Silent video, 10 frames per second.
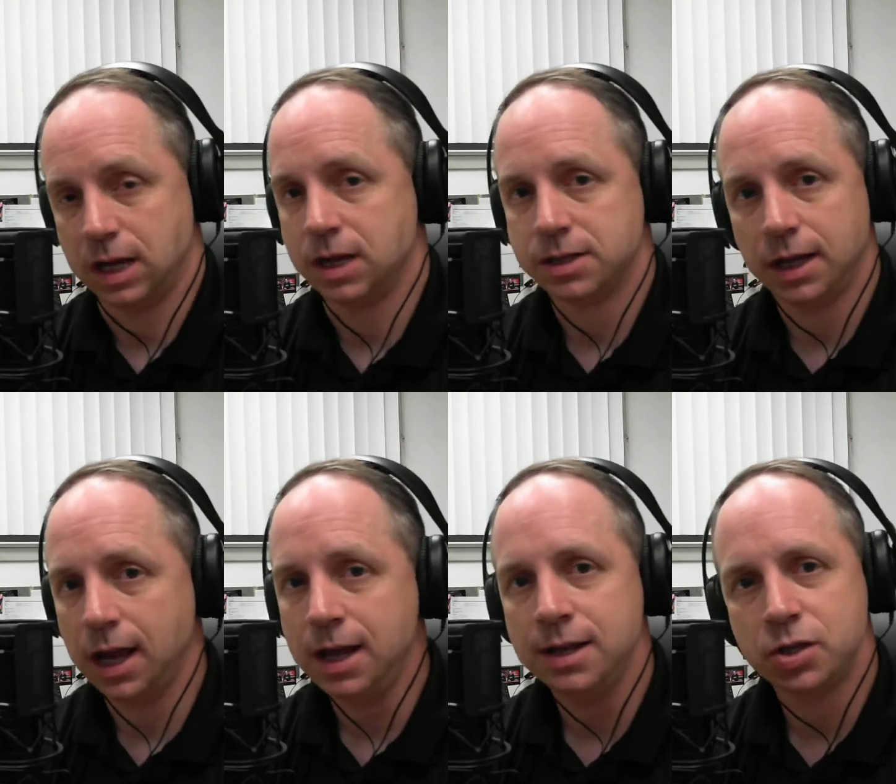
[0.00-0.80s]
as I
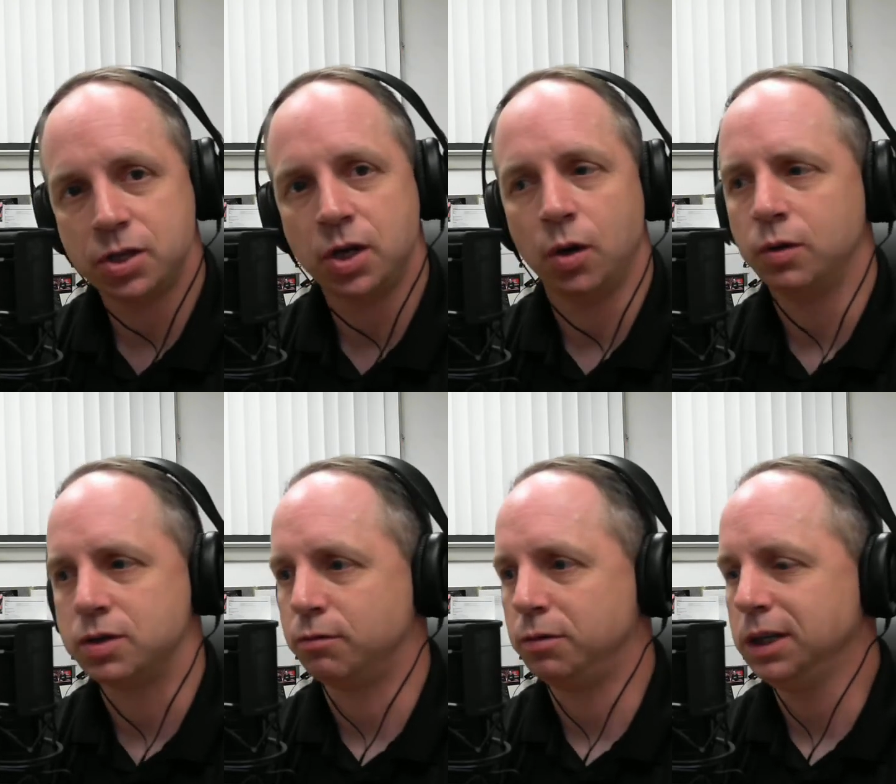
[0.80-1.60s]
end the show, it's
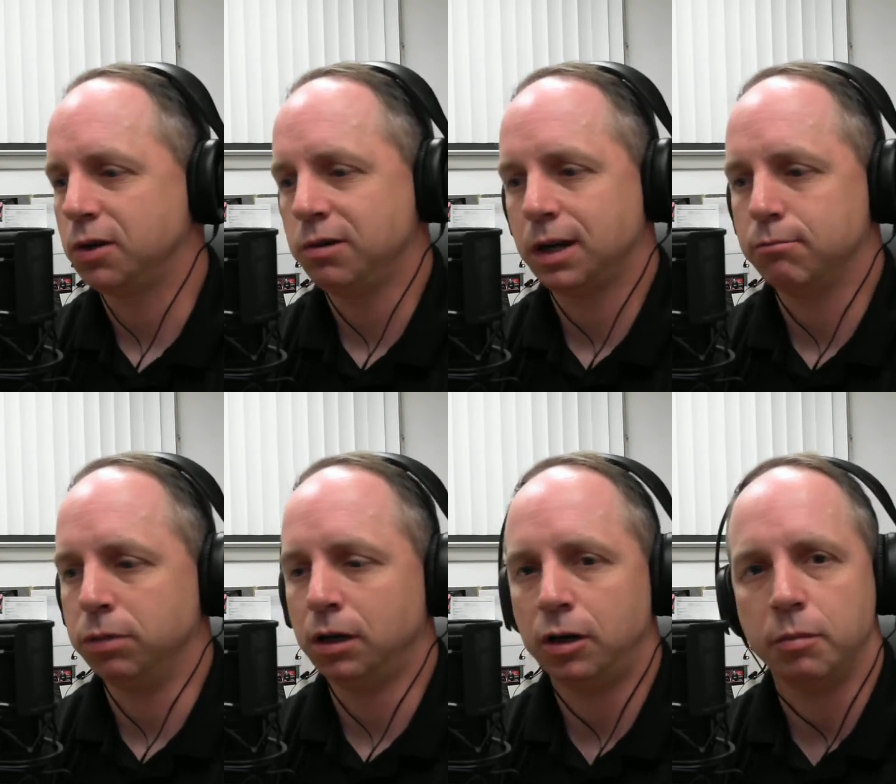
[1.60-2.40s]
a really quick
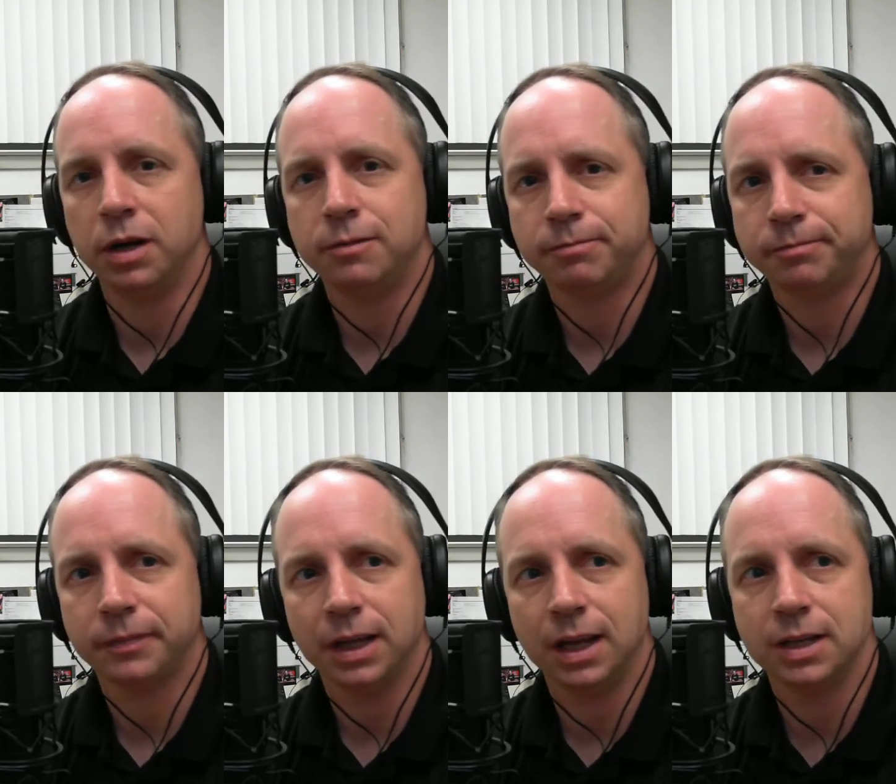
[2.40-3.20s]
blurb,
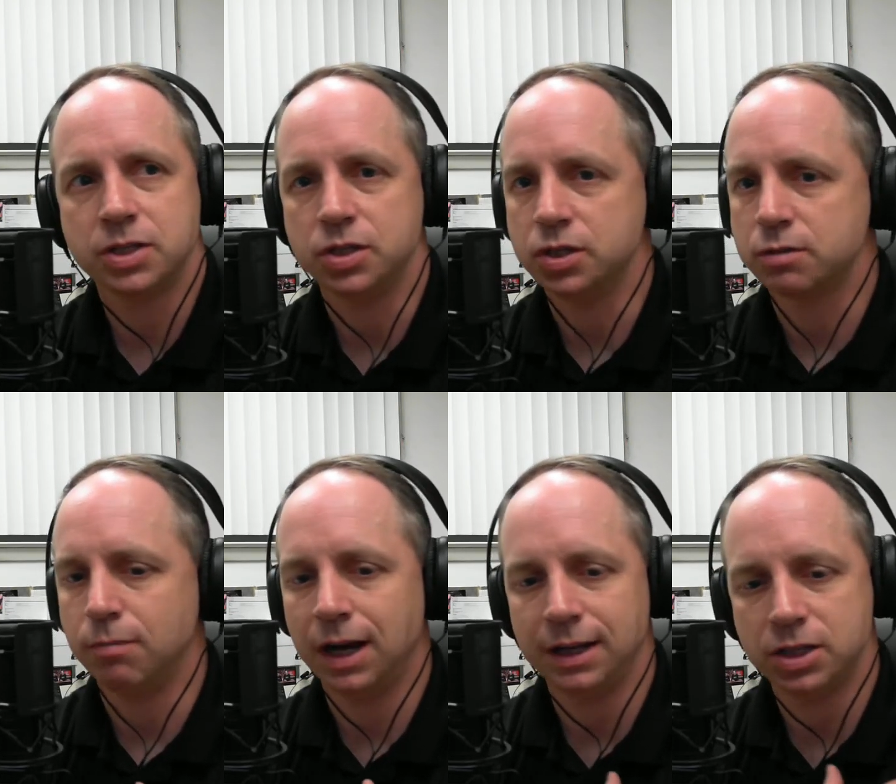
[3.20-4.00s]
and this is just
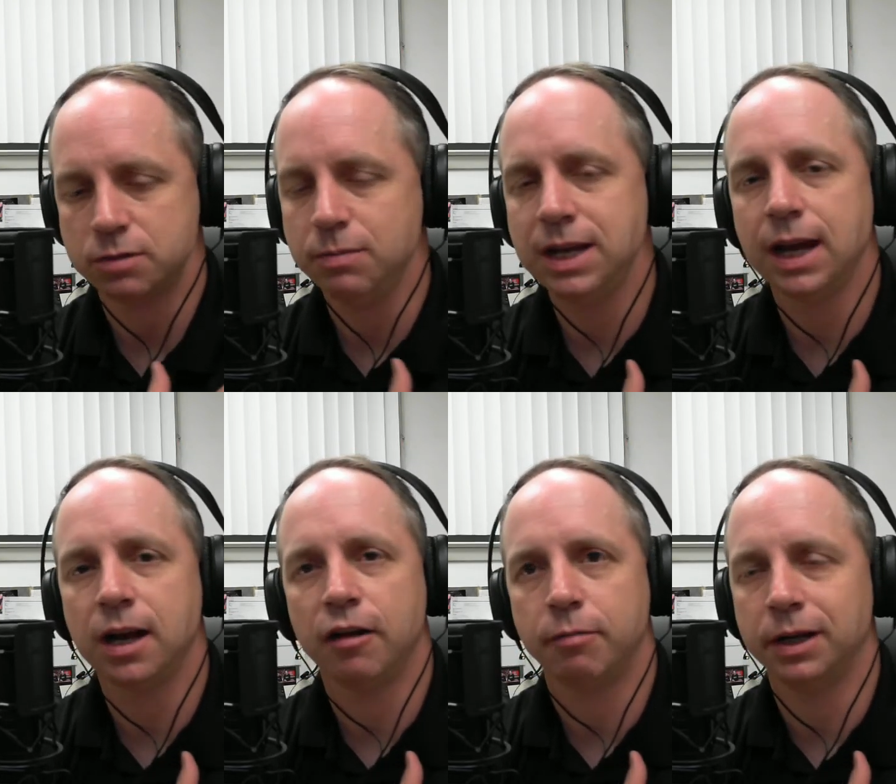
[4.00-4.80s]
my just me getting
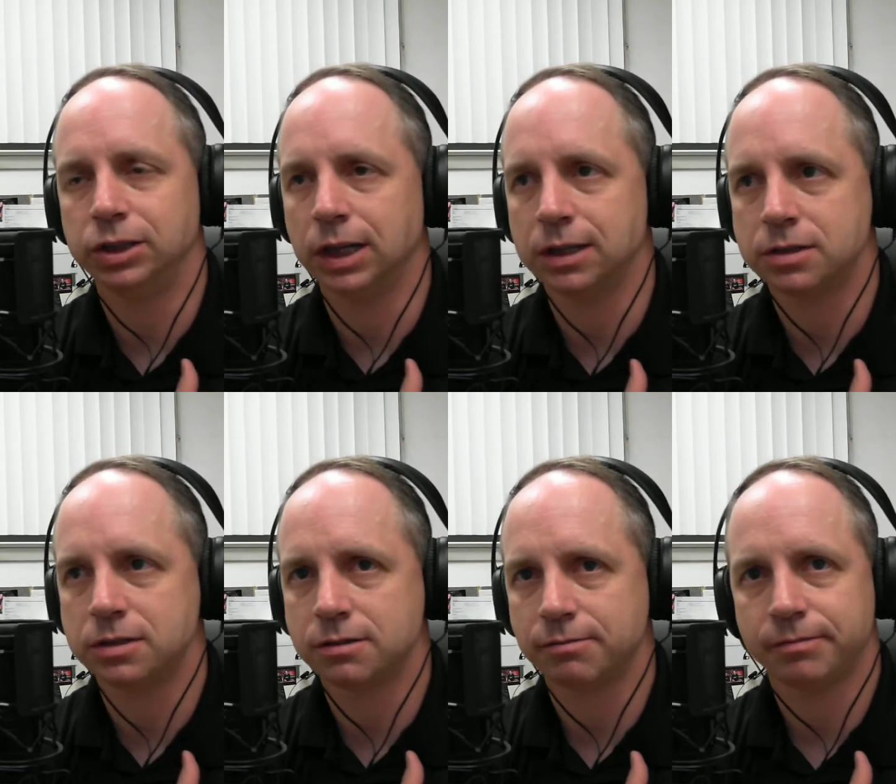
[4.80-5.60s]
off my
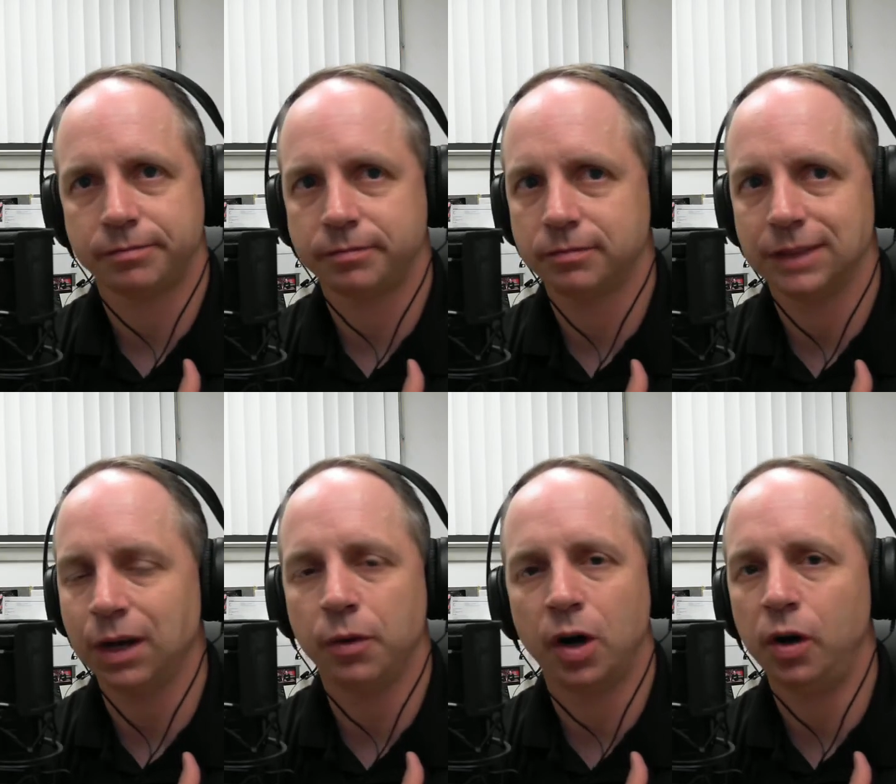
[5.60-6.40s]
chest. I
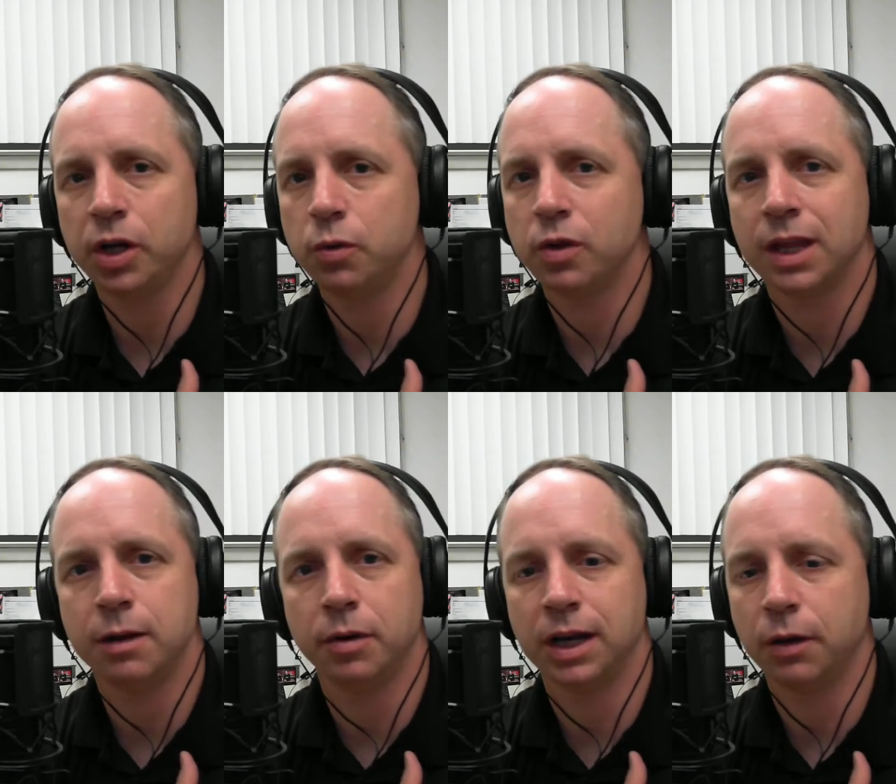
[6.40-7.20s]
don't want to argue with
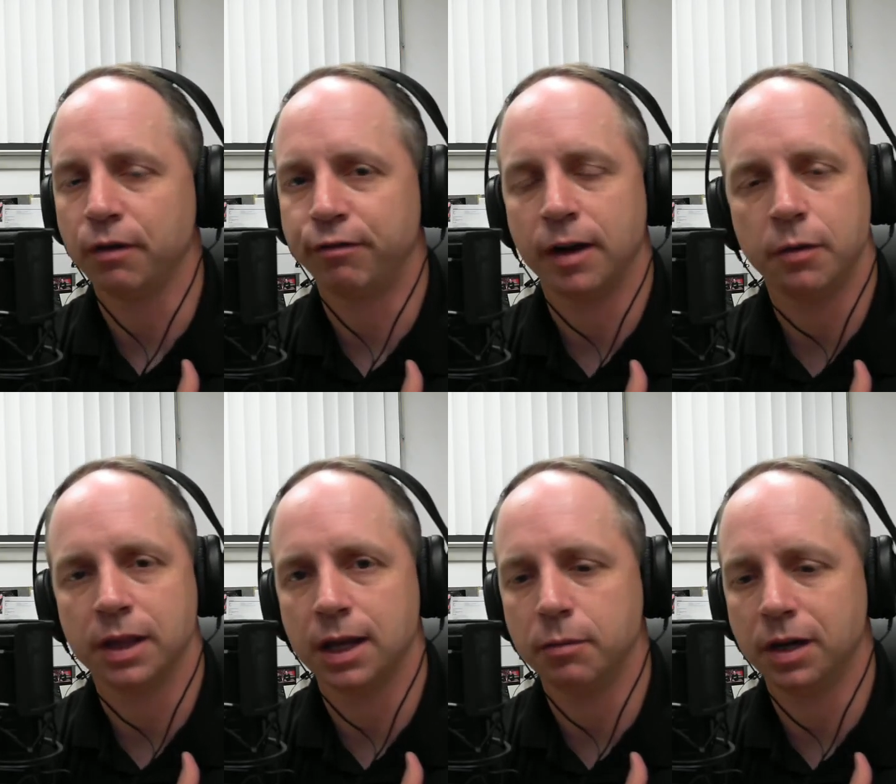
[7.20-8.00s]
anybody. I don't want to fight with
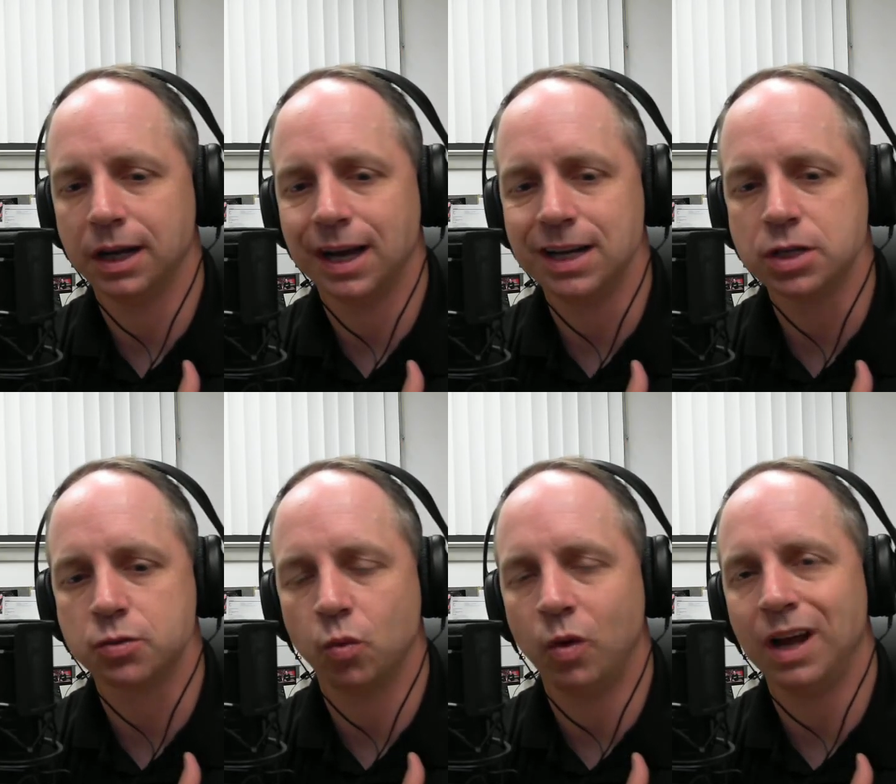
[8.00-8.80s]
anybody. I just
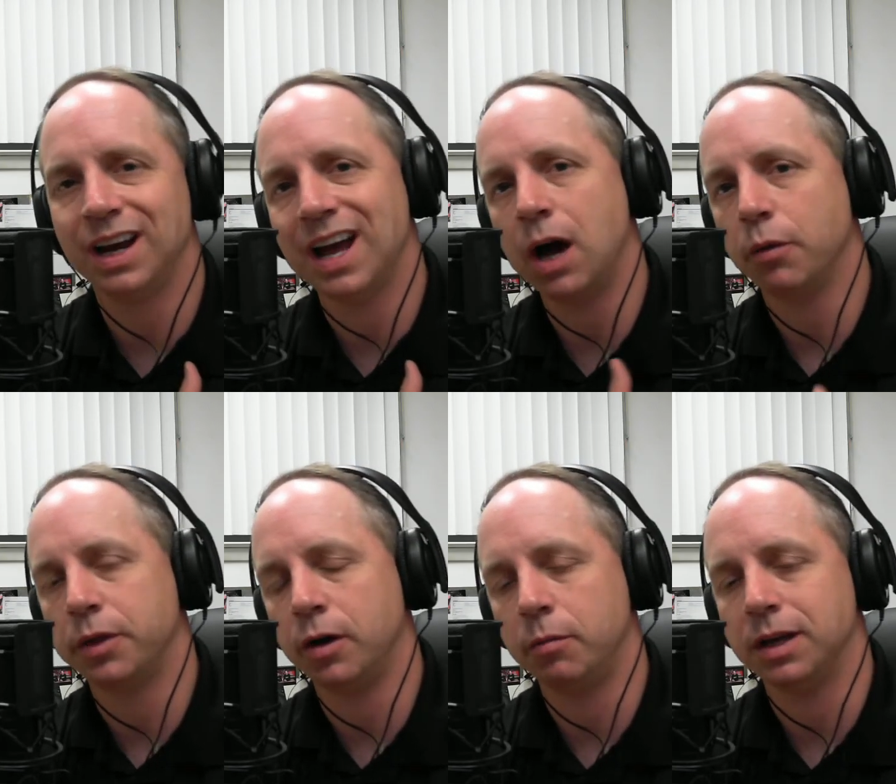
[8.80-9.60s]
want it out
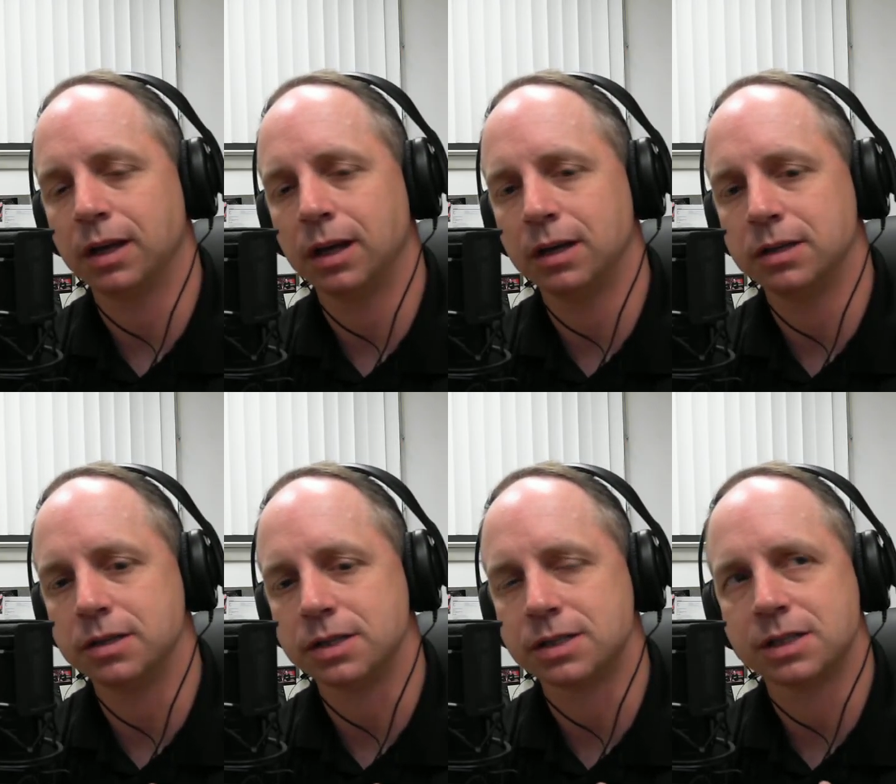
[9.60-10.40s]
there
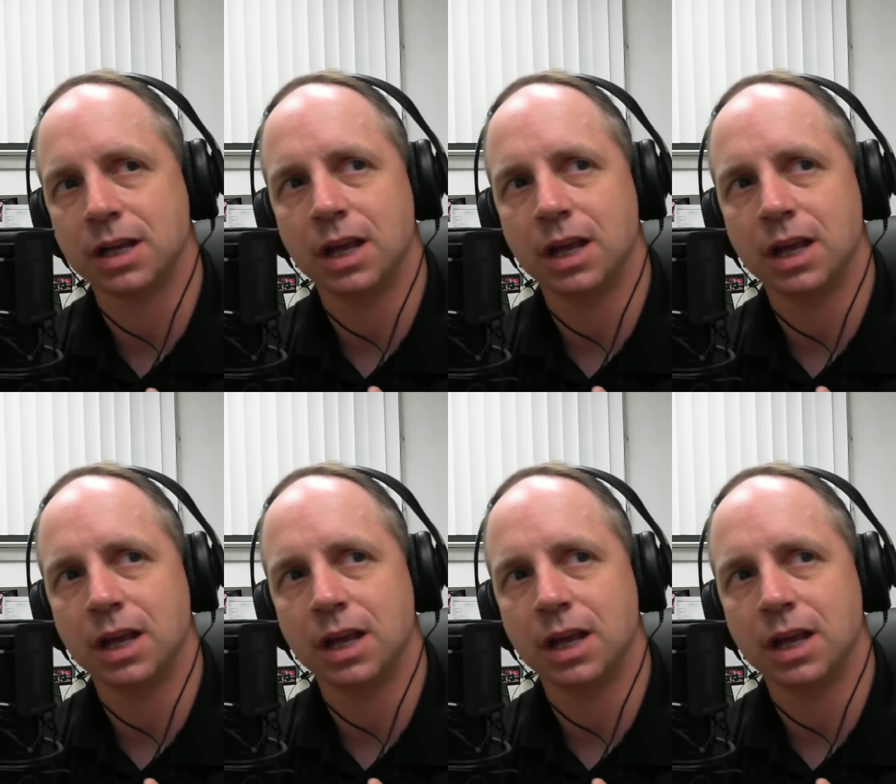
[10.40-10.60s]
because